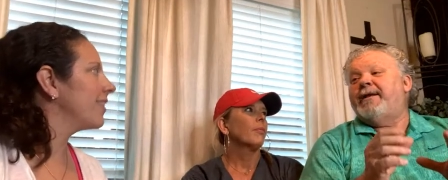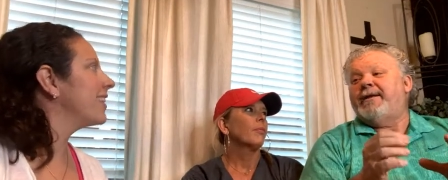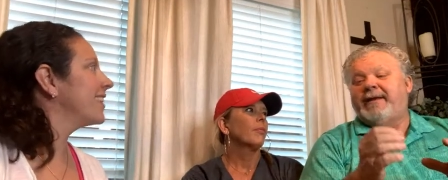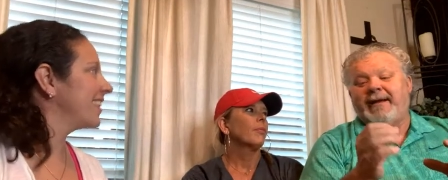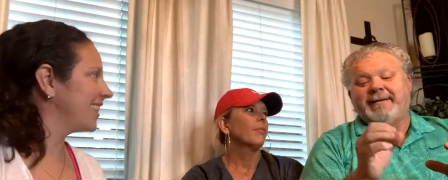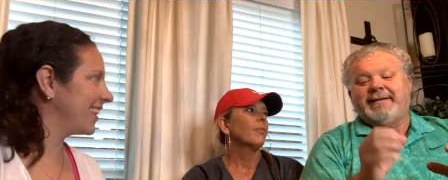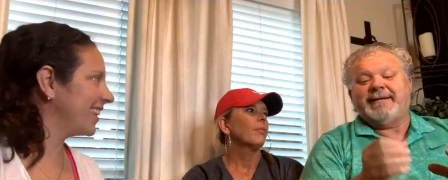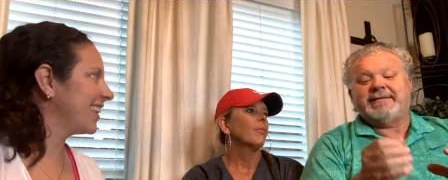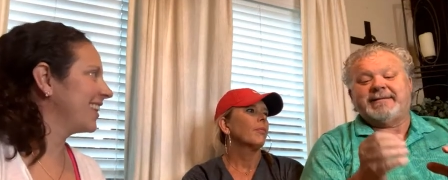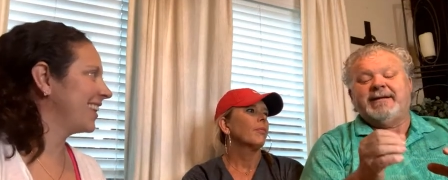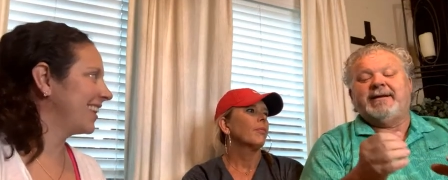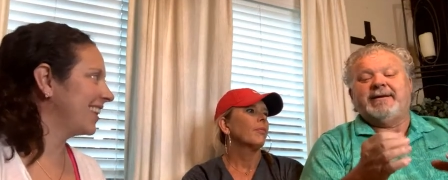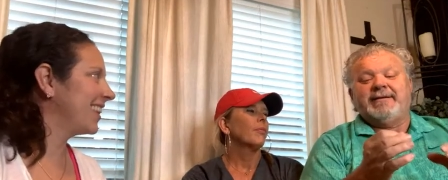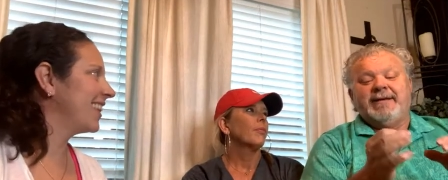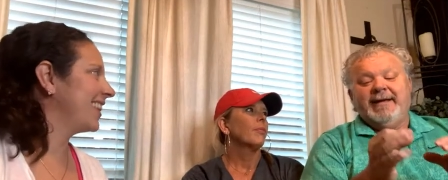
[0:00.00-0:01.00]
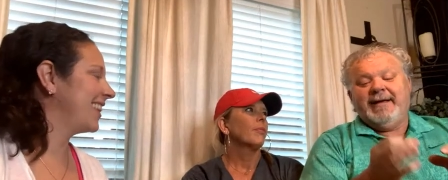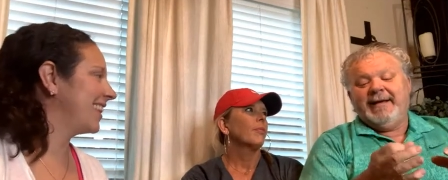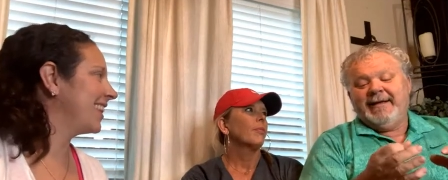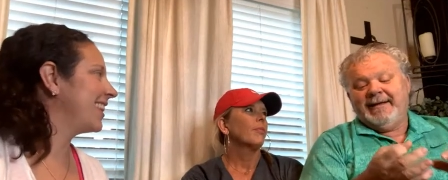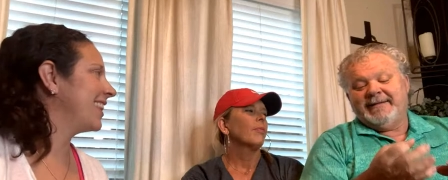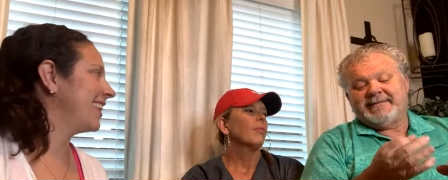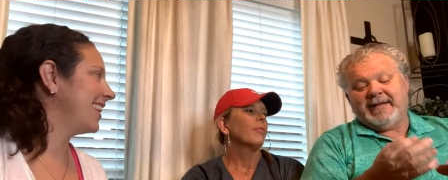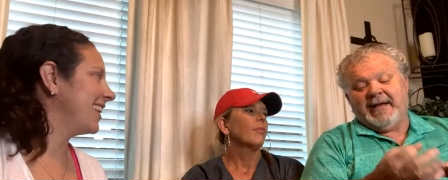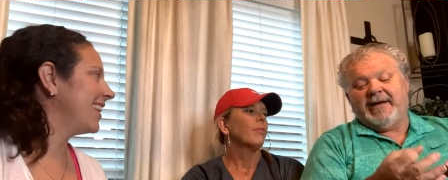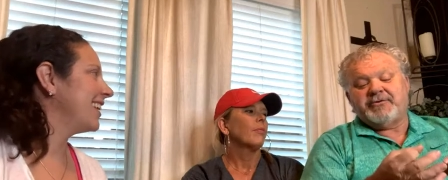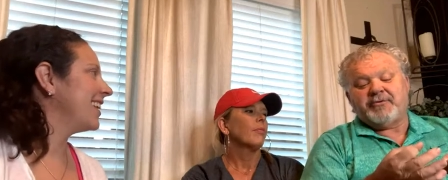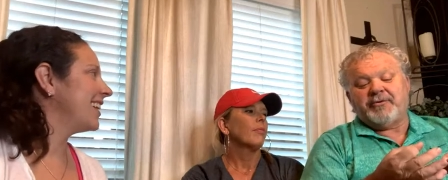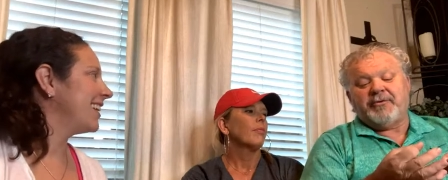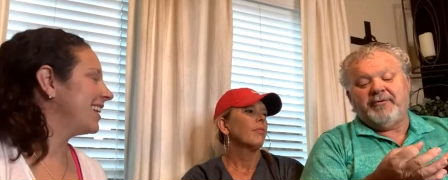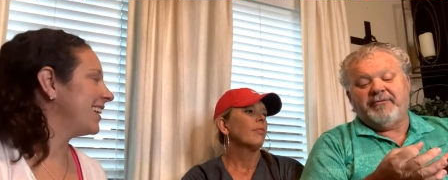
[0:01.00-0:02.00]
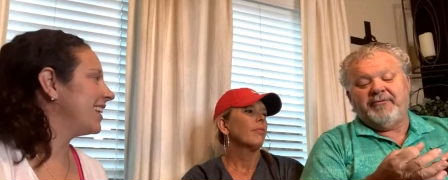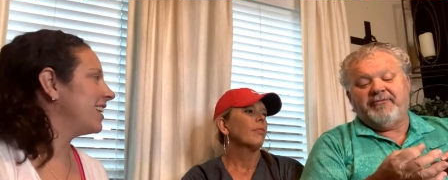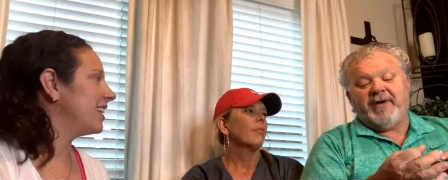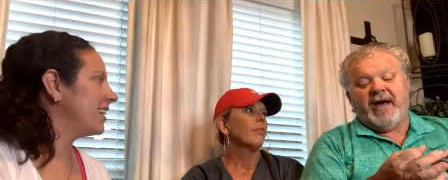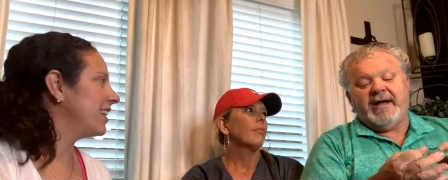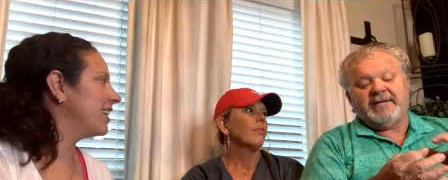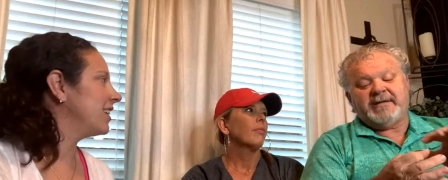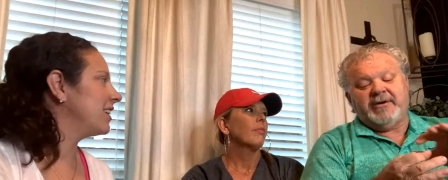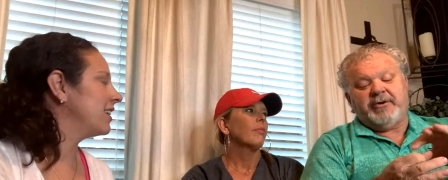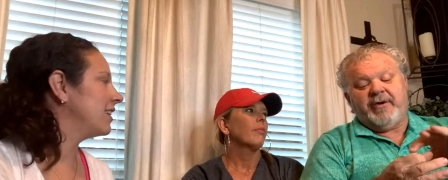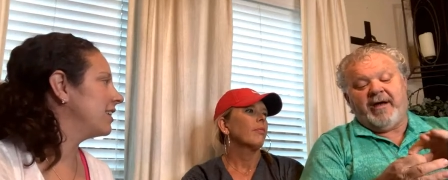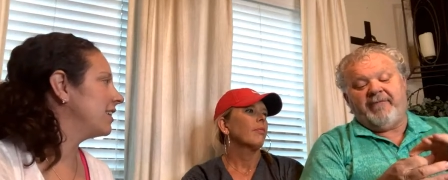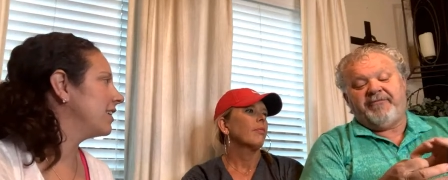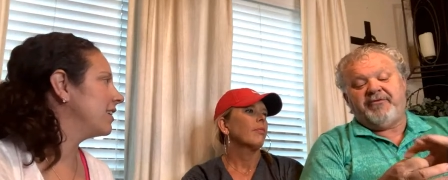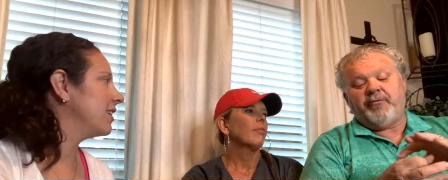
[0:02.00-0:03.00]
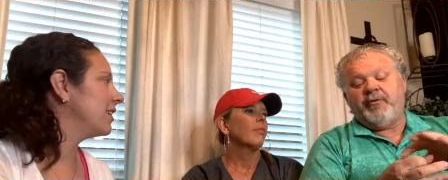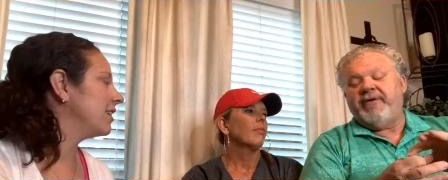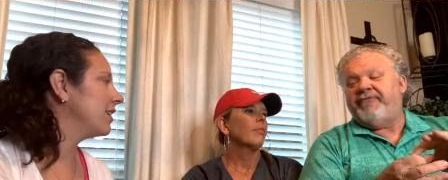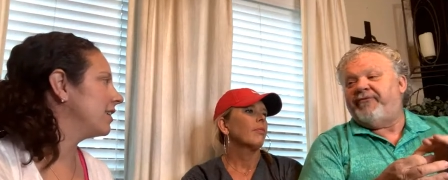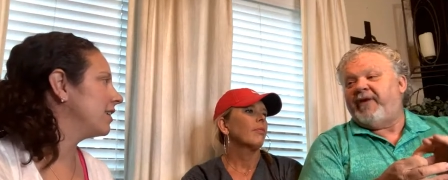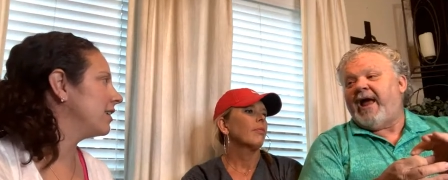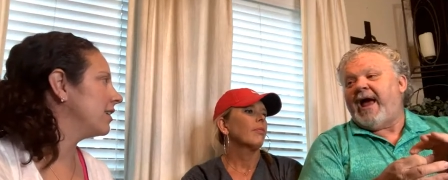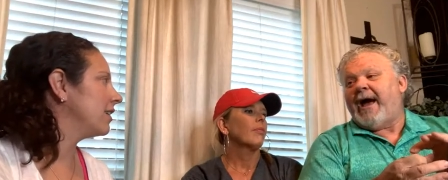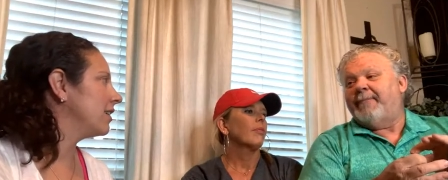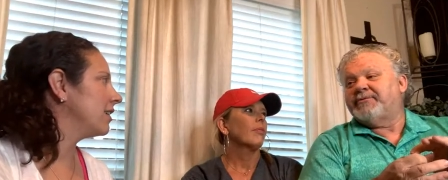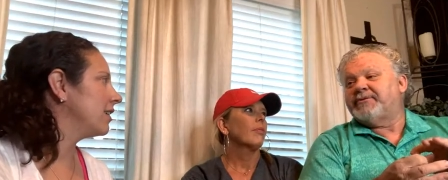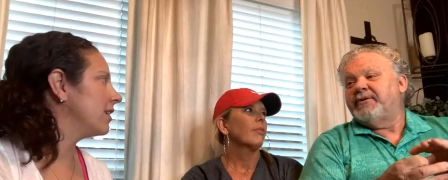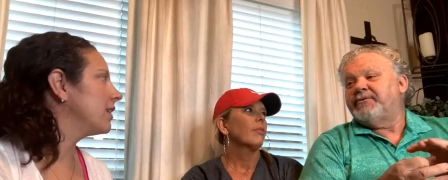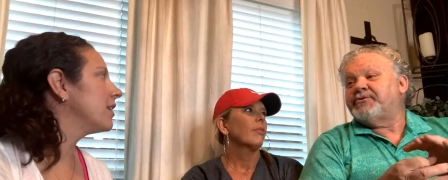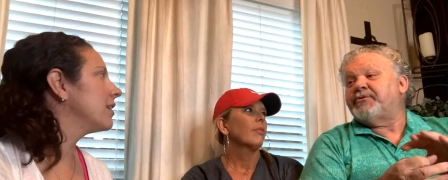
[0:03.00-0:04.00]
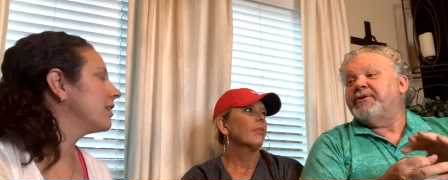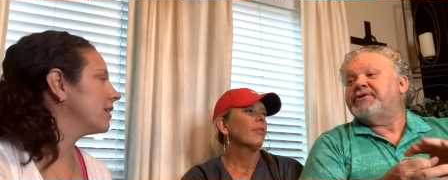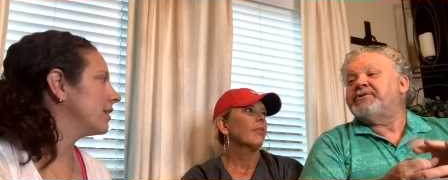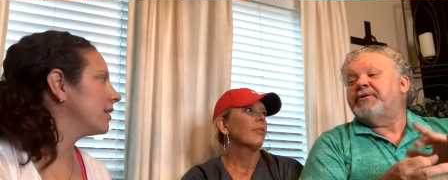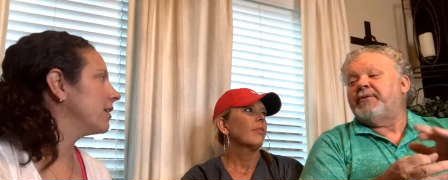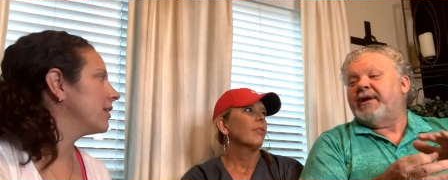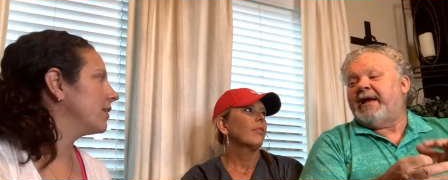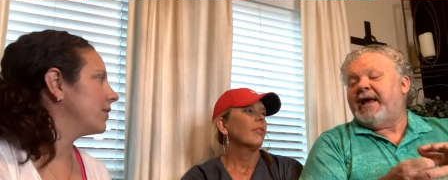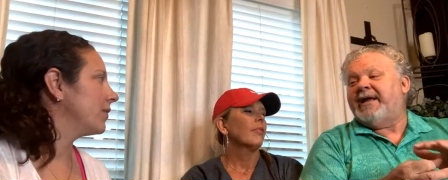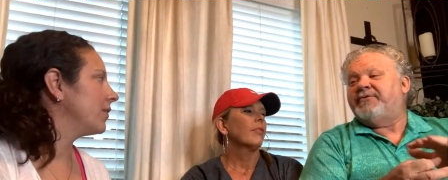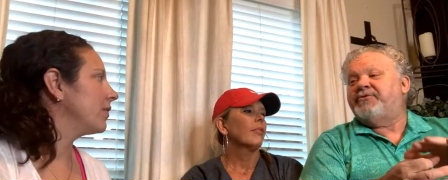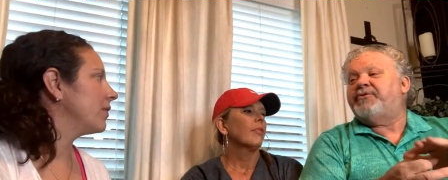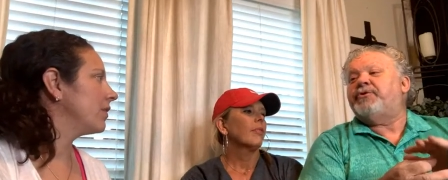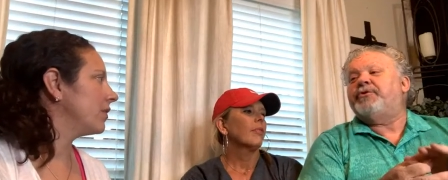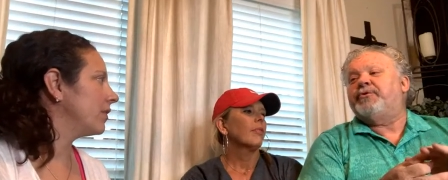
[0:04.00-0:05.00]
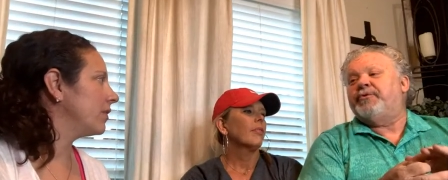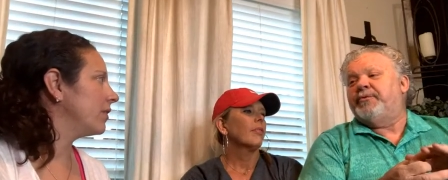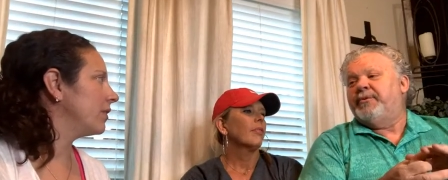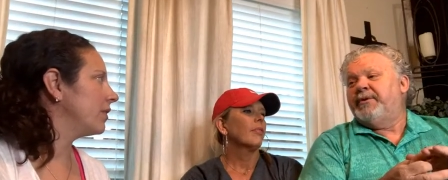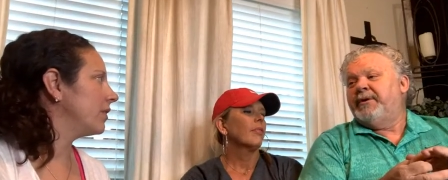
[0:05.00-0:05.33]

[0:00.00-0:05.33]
Speaker 1: You get this little cylindrical device, and you have three flaps. Trish only had two.